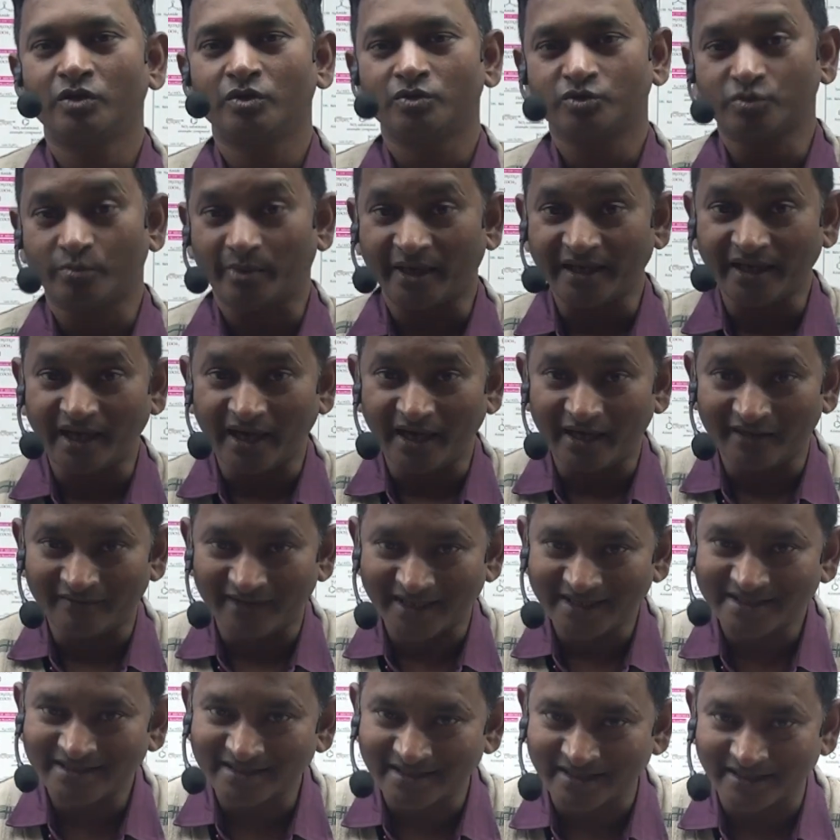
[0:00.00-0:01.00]
So my
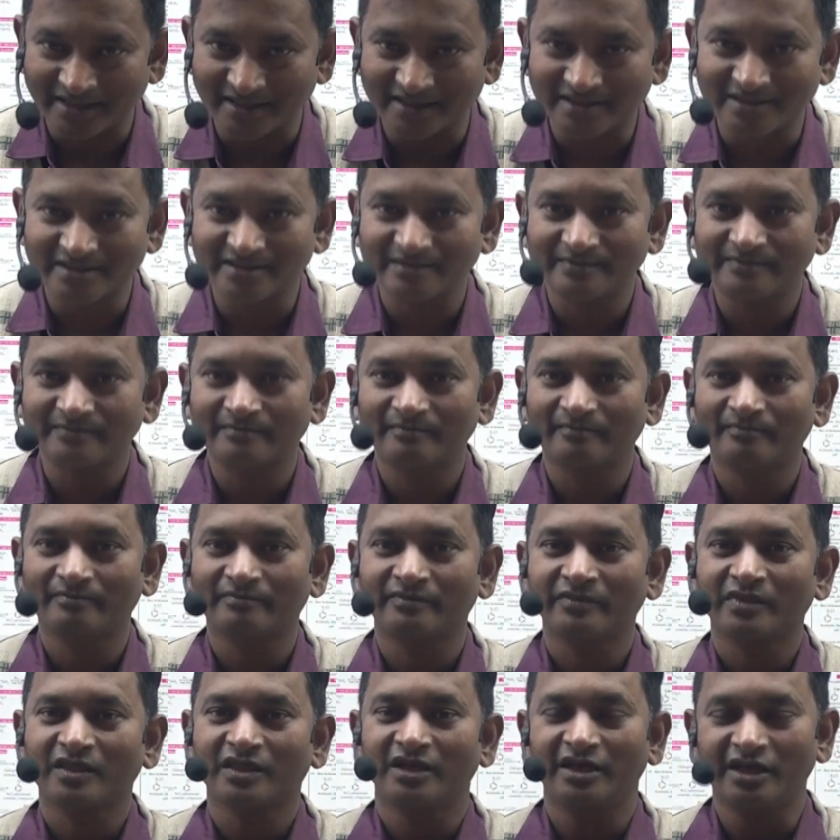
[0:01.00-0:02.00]
advice is,
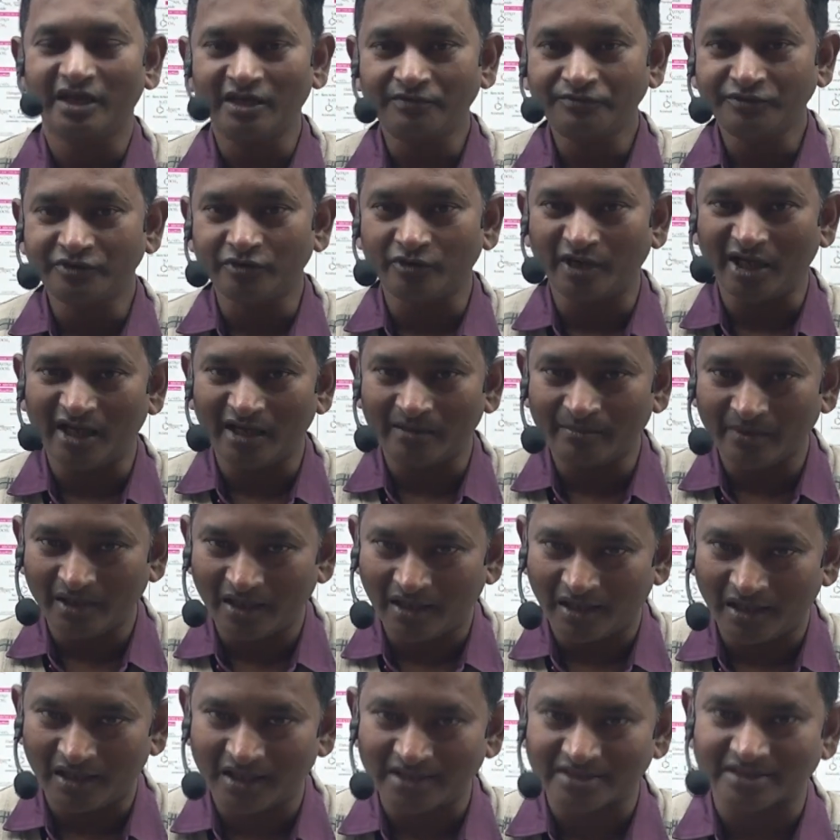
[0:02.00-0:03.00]
if you have
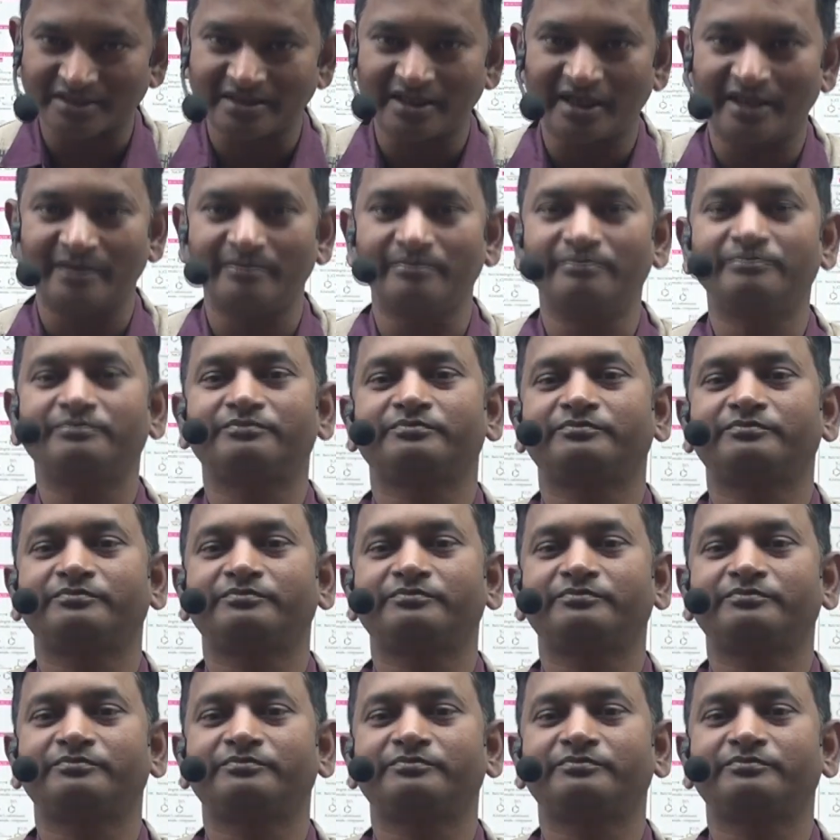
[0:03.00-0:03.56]
less time,